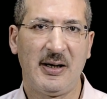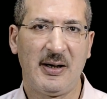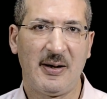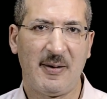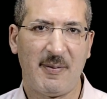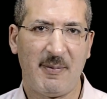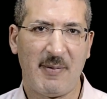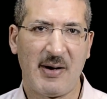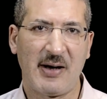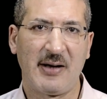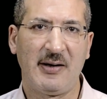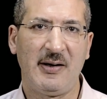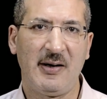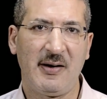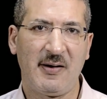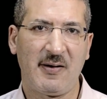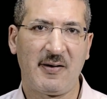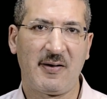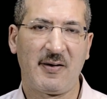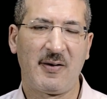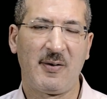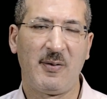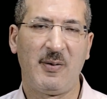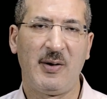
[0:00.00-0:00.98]
by this,
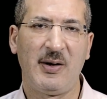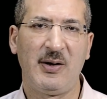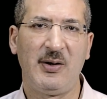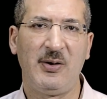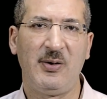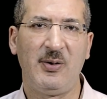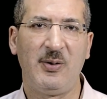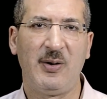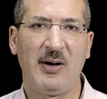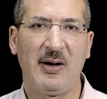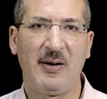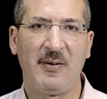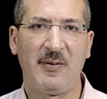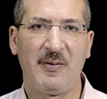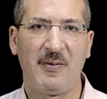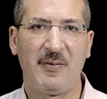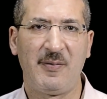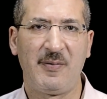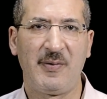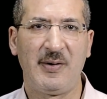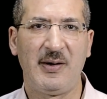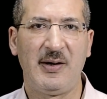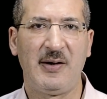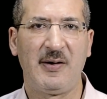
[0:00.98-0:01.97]
when you have
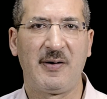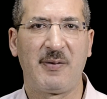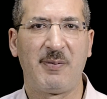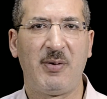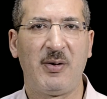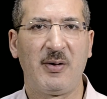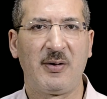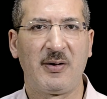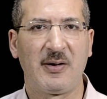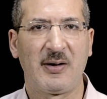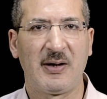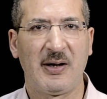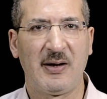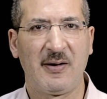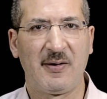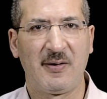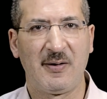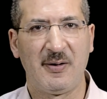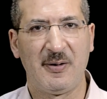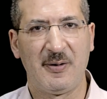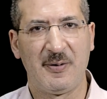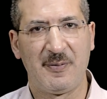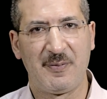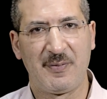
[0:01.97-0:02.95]
this point as
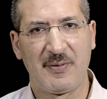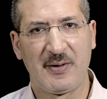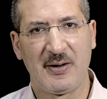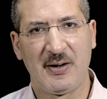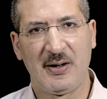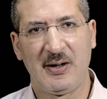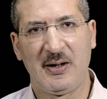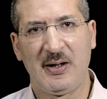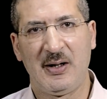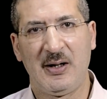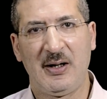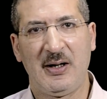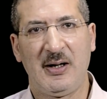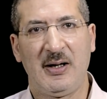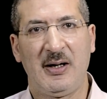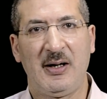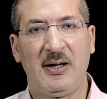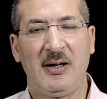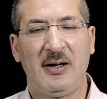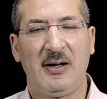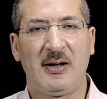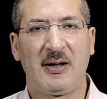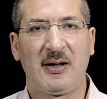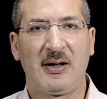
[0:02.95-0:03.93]
a
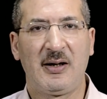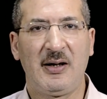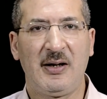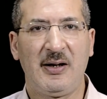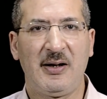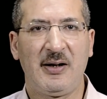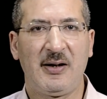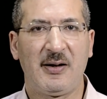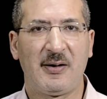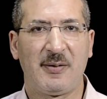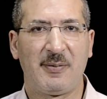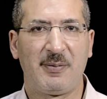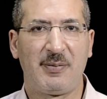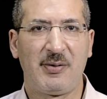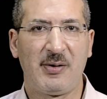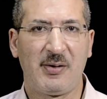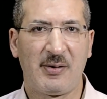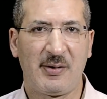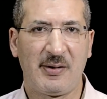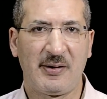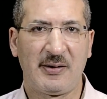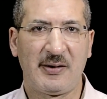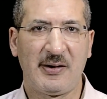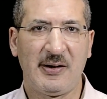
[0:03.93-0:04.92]
clear
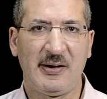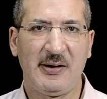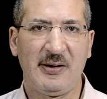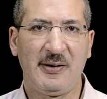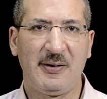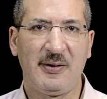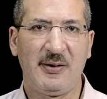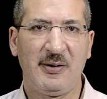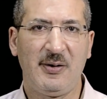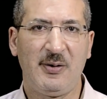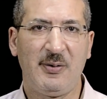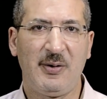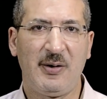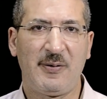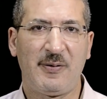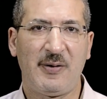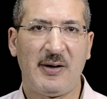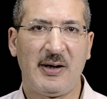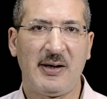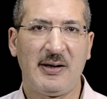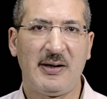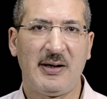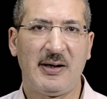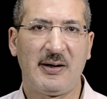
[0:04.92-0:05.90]
priority, you will
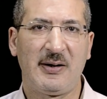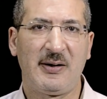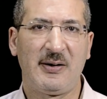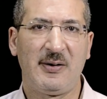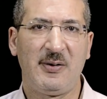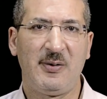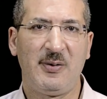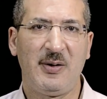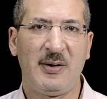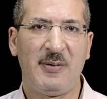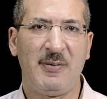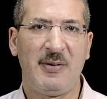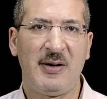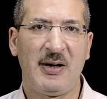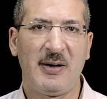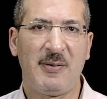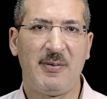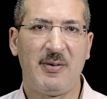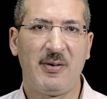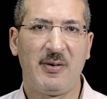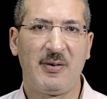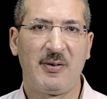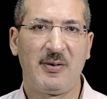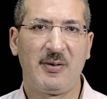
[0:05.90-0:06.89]
find that you will be
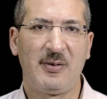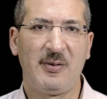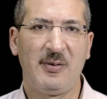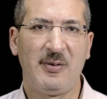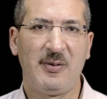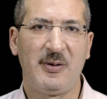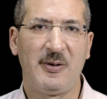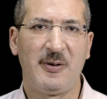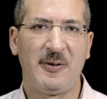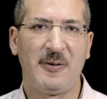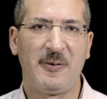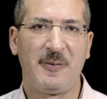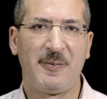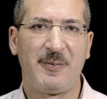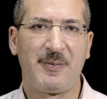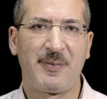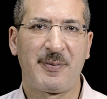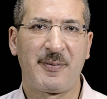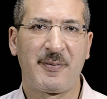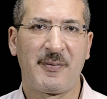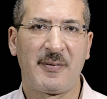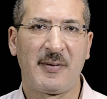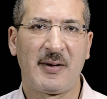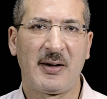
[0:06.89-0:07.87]
able to
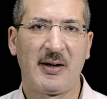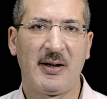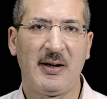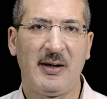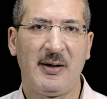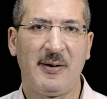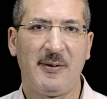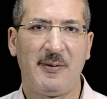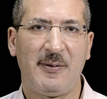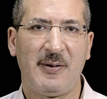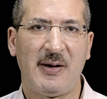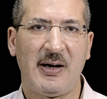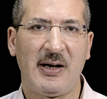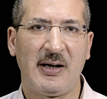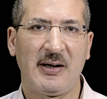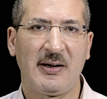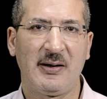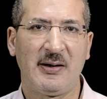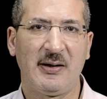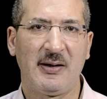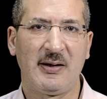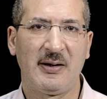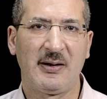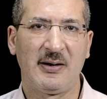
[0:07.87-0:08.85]

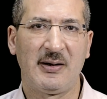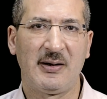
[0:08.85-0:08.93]
find